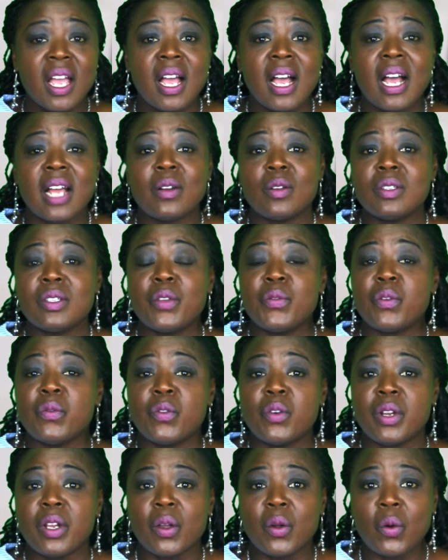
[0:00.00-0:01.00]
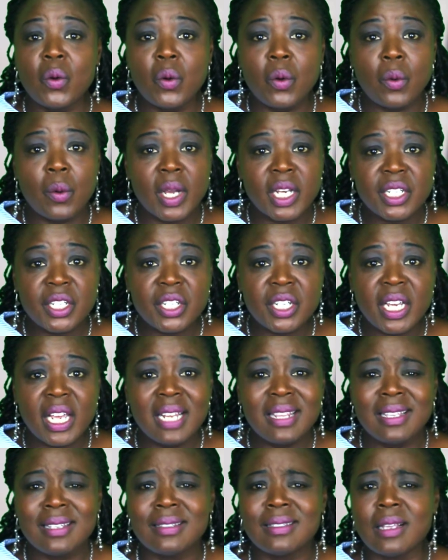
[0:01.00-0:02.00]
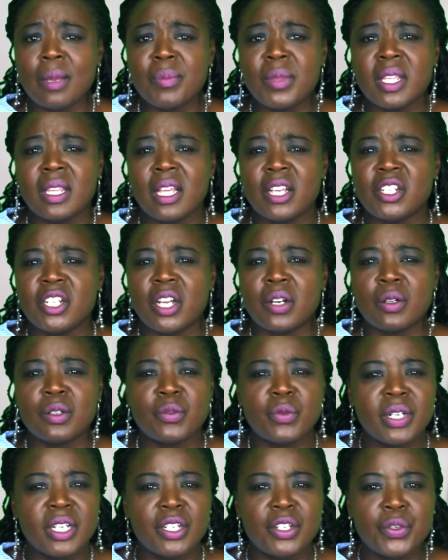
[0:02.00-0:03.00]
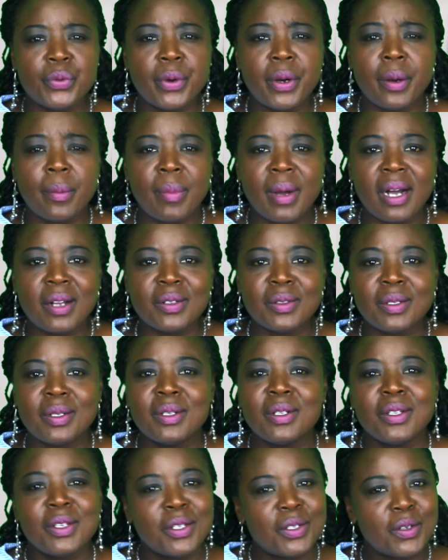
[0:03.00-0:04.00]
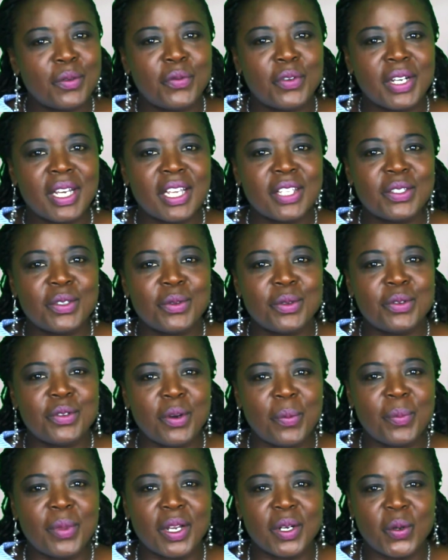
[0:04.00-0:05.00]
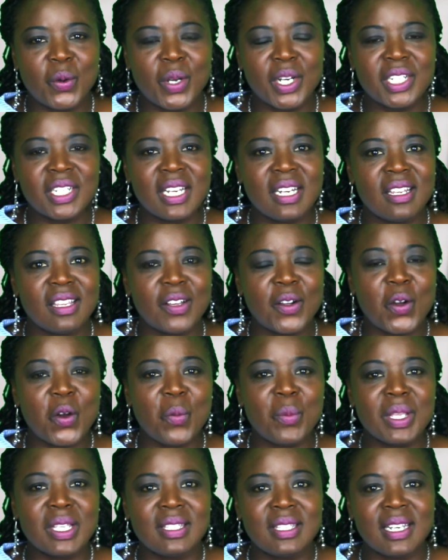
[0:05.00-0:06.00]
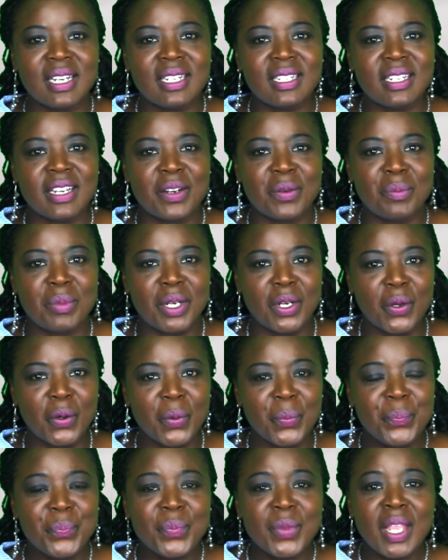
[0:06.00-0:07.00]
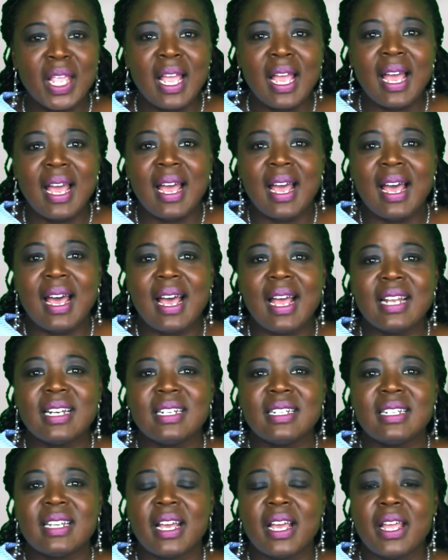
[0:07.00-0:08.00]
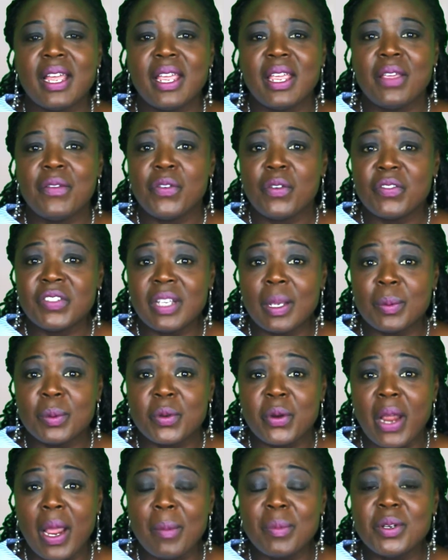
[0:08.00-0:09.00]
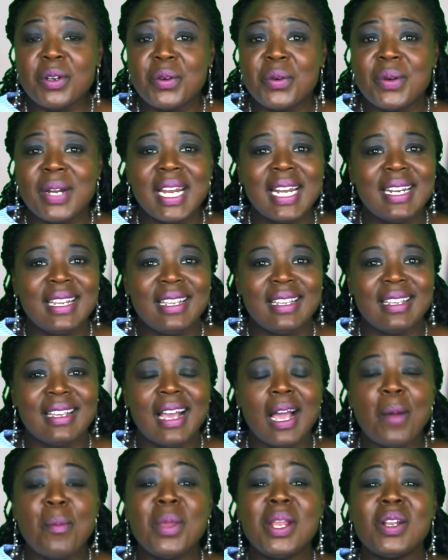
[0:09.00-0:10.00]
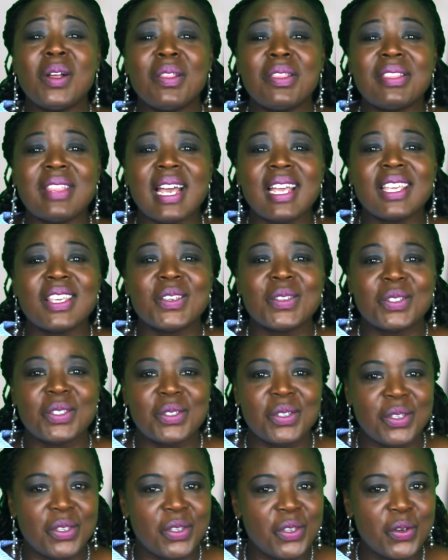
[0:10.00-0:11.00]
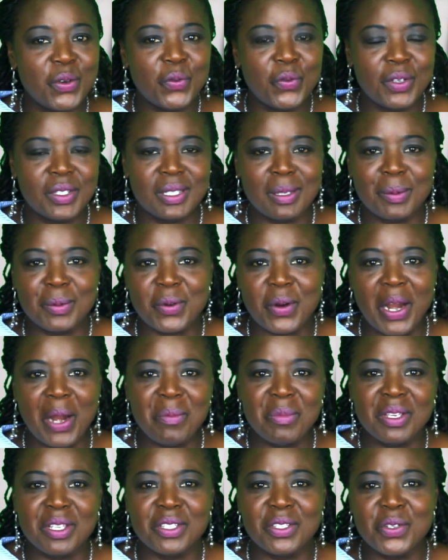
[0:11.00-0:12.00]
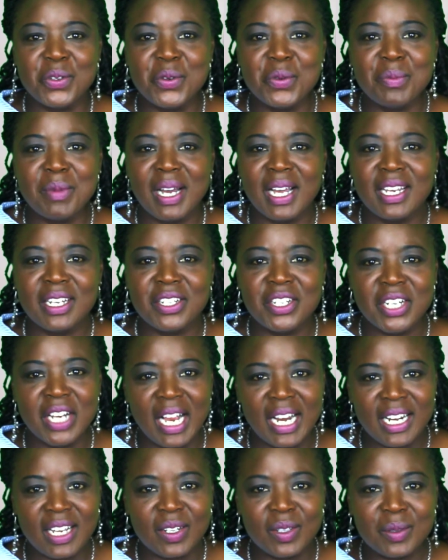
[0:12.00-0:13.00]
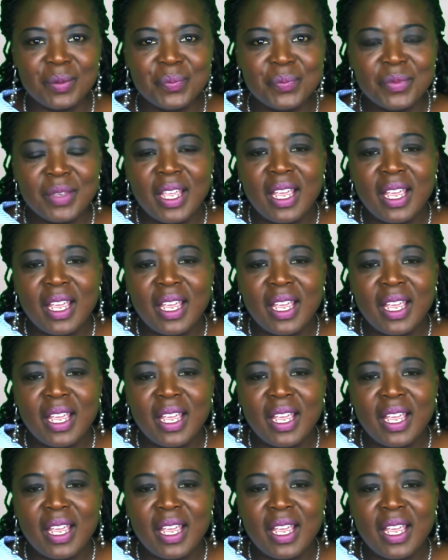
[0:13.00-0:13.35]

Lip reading: And also, if you've got a question, there's something that you're not really sure about, don't forget to drop that question in the comment section below. And if you've subscribed already, a million thank yous to you for subscribing to my channel.